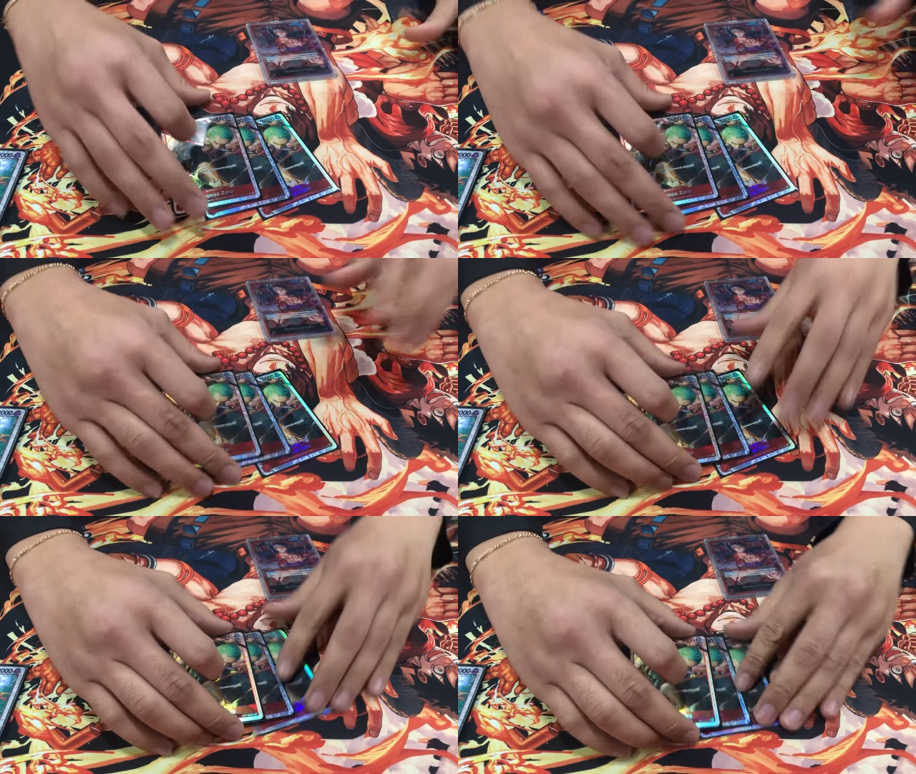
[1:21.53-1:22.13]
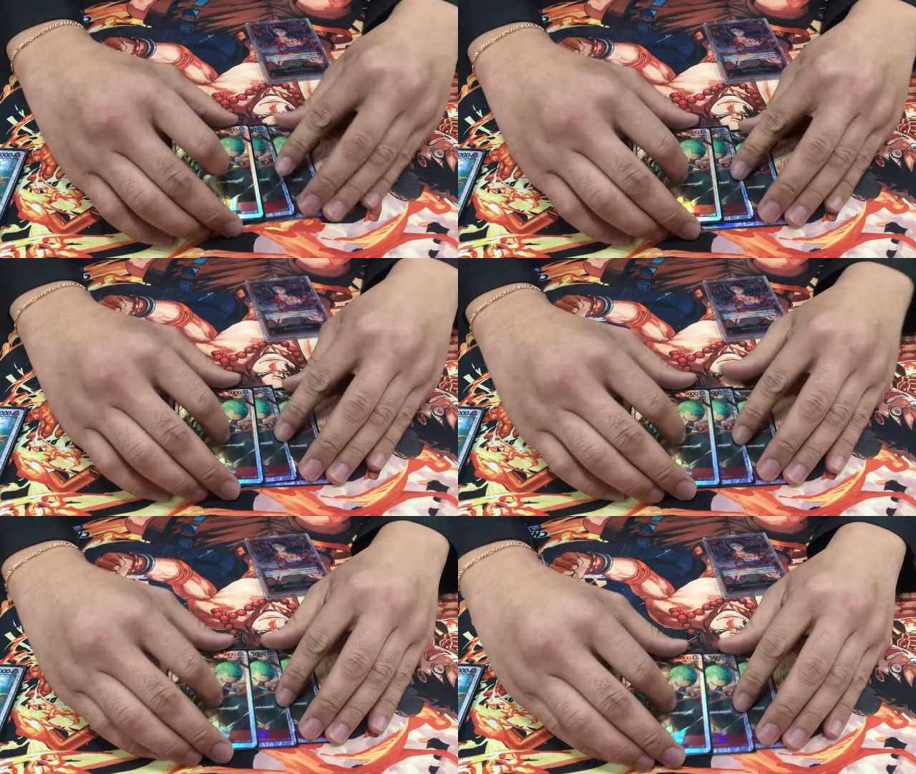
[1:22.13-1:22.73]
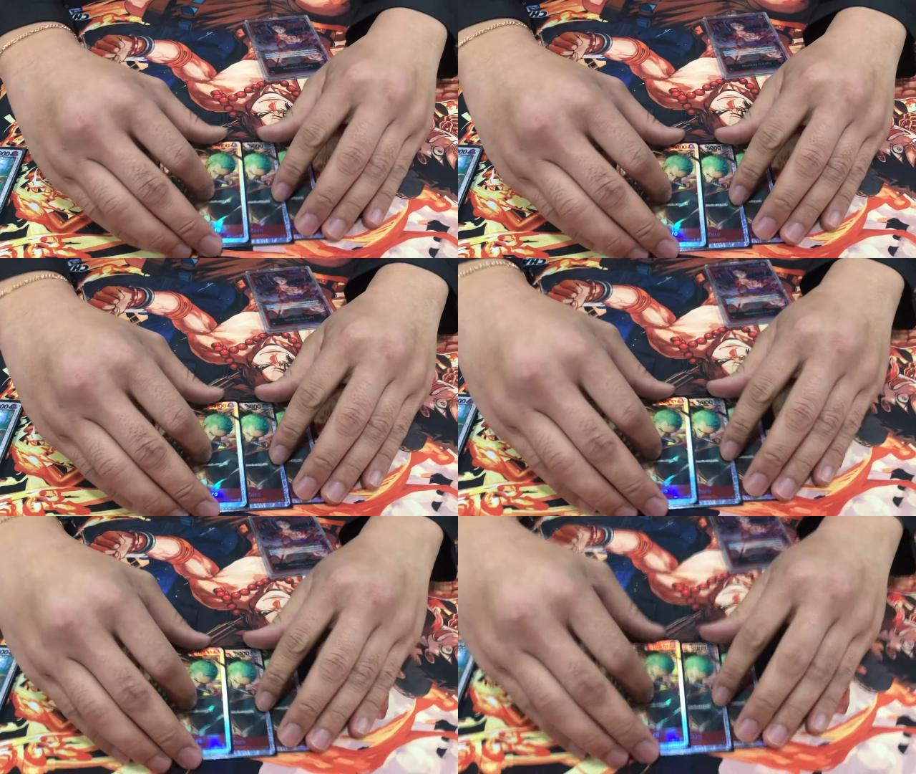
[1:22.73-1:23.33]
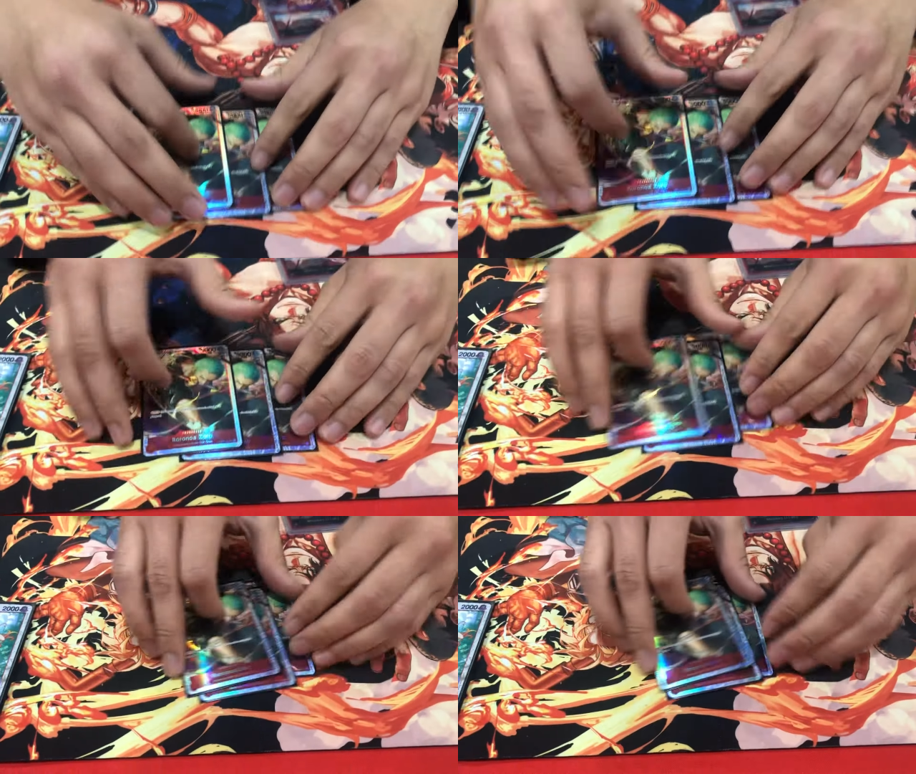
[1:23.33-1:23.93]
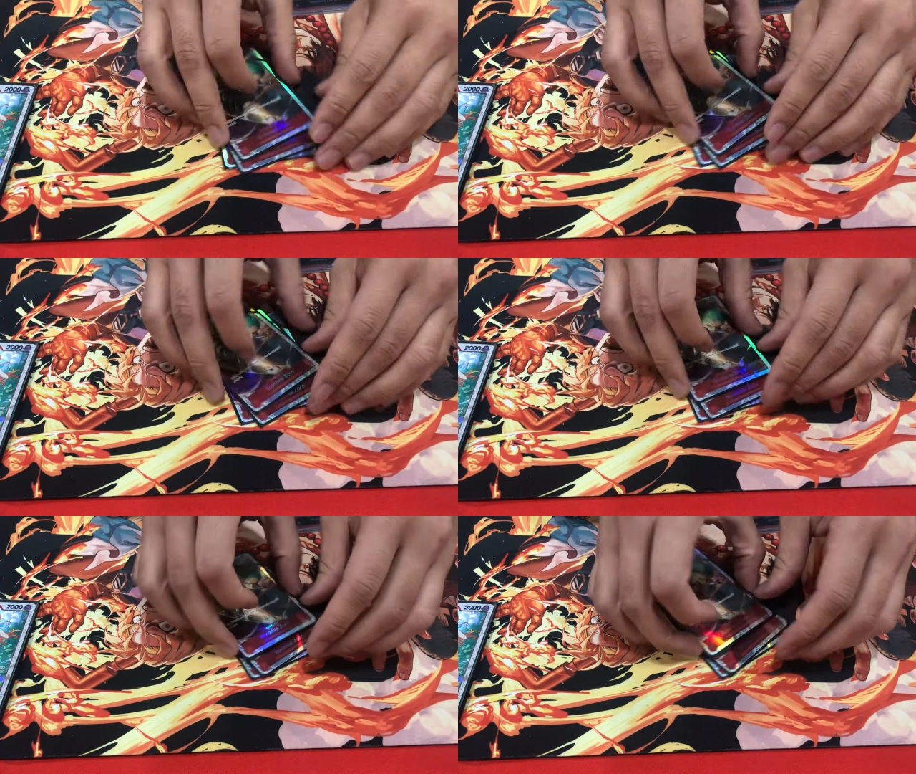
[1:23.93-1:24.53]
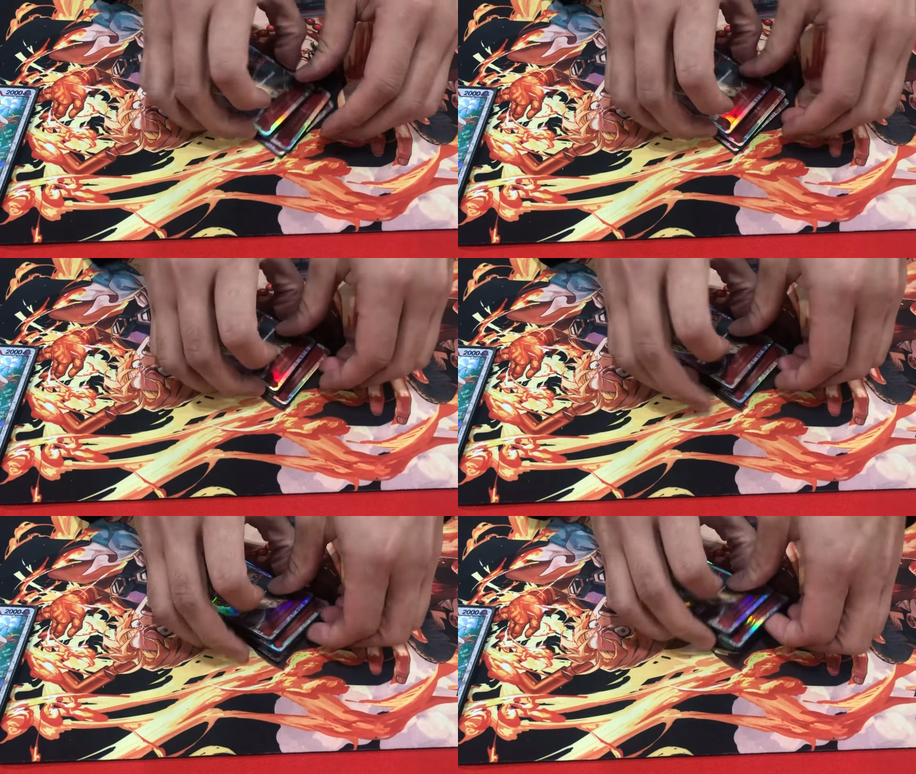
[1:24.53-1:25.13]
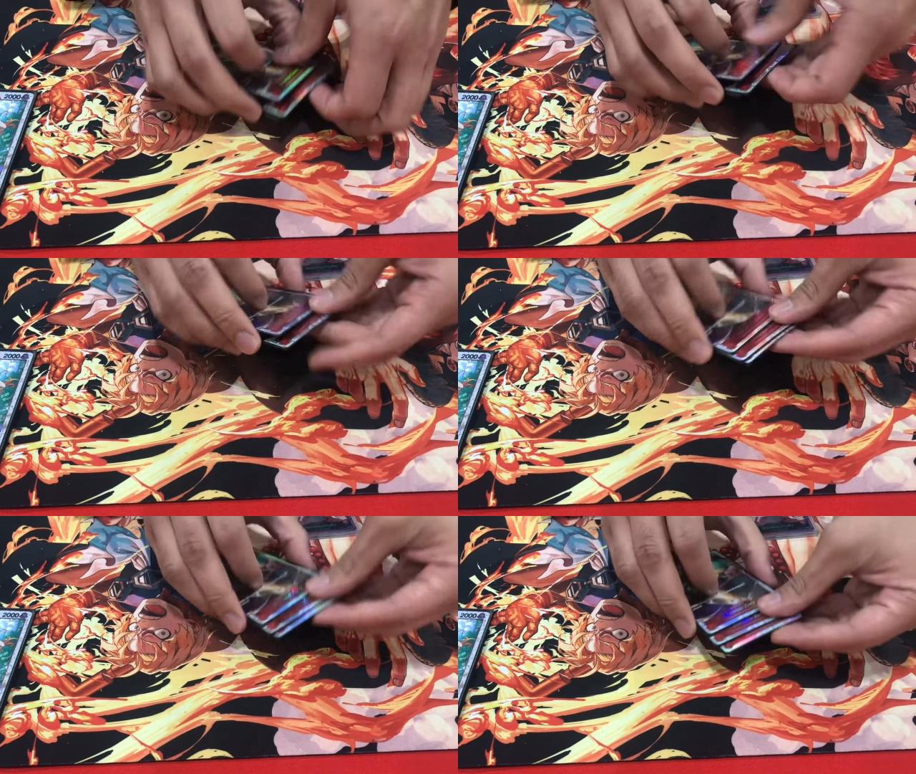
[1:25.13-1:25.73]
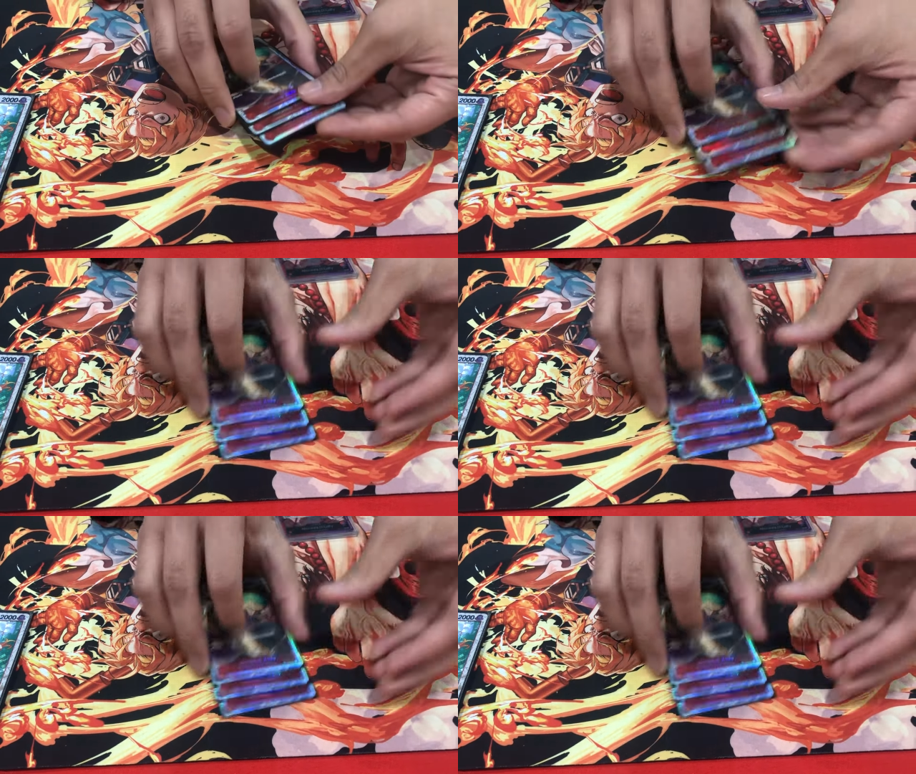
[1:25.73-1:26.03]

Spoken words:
[unreadable: no face in view]